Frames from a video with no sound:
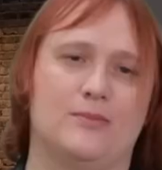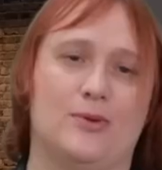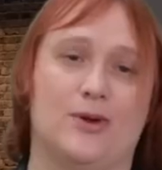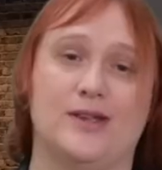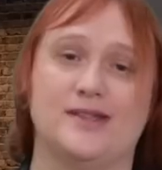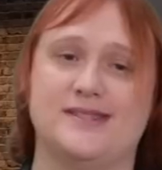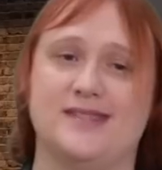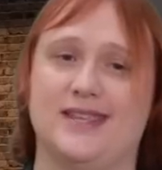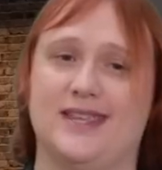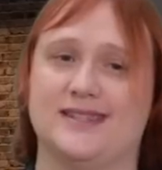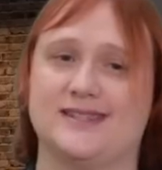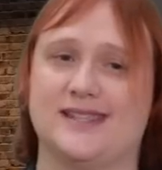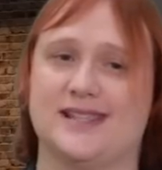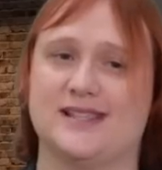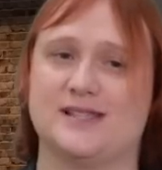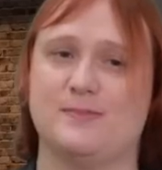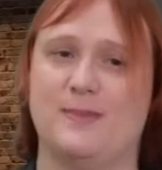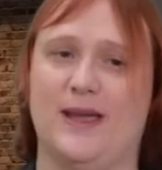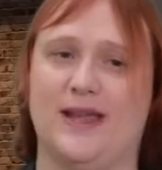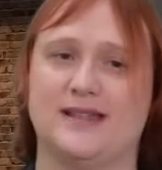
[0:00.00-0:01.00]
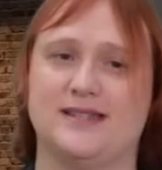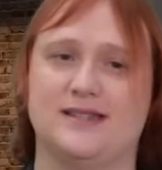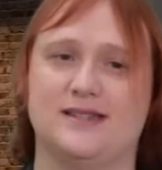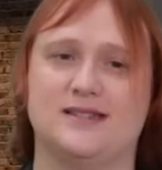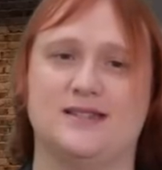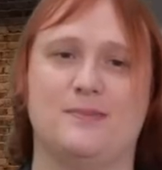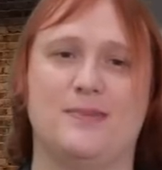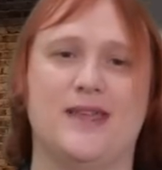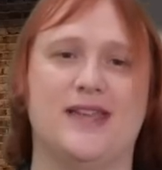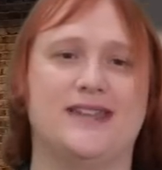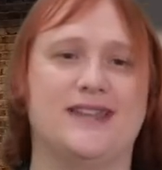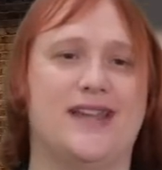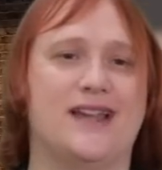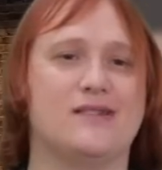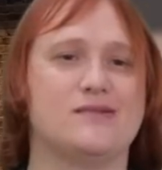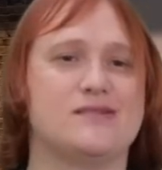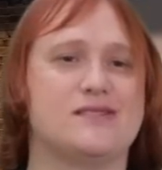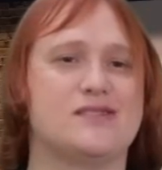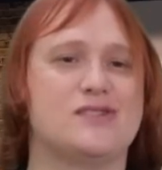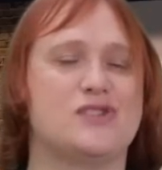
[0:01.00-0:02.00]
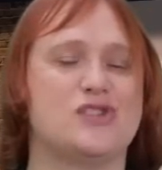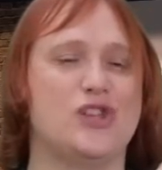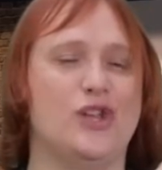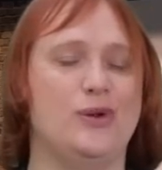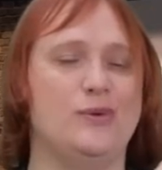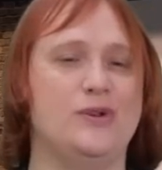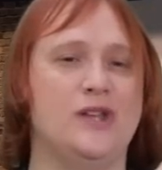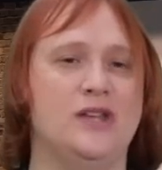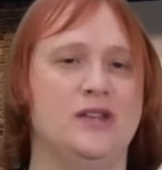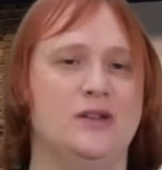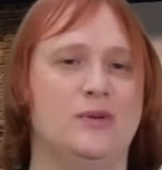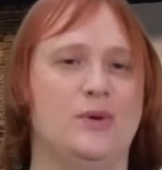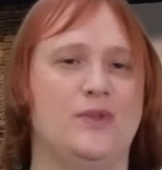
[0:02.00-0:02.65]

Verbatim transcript: Pricing is expected to be announced soon,